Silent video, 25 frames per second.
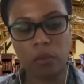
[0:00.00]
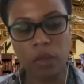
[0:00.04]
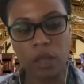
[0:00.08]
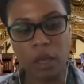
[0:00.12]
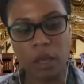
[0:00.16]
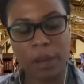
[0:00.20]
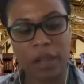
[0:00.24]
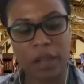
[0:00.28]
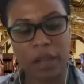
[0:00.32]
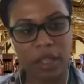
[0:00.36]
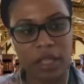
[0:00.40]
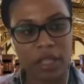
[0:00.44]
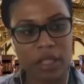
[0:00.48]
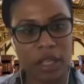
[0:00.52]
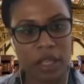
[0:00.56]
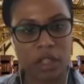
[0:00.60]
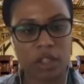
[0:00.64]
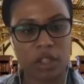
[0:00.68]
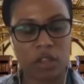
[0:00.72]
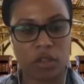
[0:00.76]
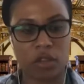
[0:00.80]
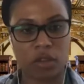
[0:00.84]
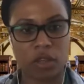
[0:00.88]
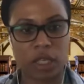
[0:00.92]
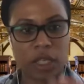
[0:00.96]
about these
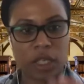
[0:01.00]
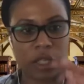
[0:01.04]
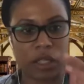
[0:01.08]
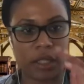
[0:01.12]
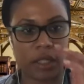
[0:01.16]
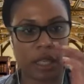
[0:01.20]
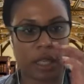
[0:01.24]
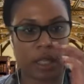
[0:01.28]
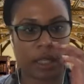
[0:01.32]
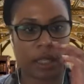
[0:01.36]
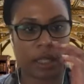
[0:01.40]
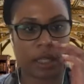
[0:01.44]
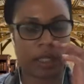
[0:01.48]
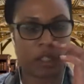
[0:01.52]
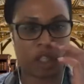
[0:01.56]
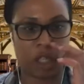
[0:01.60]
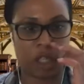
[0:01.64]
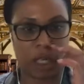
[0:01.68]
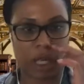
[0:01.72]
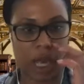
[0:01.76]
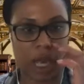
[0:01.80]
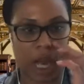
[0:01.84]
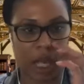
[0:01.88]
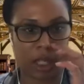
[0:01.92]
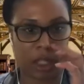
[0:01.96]
histories and these
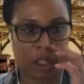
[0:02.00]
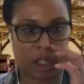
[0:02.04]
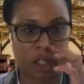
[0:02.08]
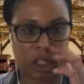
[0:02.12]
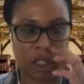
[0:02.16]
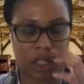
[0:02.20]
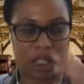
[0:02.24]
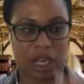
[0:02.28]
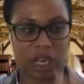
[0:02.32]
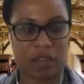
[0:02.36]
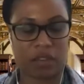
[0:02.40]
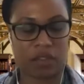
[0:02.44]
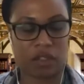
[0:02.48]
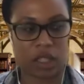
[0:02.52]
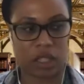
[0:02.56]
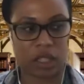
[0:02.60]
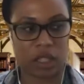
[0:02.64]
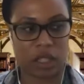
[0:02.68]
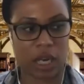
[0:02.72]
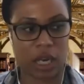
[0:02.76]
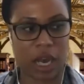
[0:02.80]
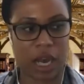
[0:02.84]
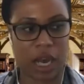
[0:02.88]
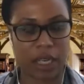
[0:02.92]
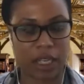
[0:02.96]
genealogies that I've just
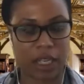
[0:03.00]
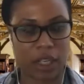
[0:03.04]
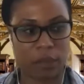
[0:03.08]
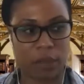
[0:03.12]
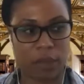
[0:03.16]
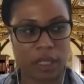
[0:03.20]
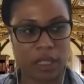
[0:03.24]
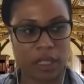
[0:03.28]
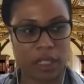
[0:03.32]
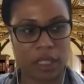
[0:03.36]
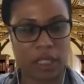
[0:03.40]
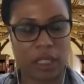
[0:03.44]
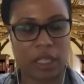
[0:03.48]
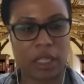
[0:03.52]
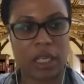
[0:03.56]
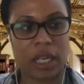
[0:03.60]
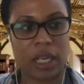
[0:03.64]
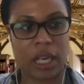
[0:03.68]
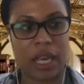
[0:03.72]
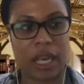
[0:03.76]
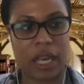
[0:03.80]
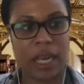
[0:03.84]
documented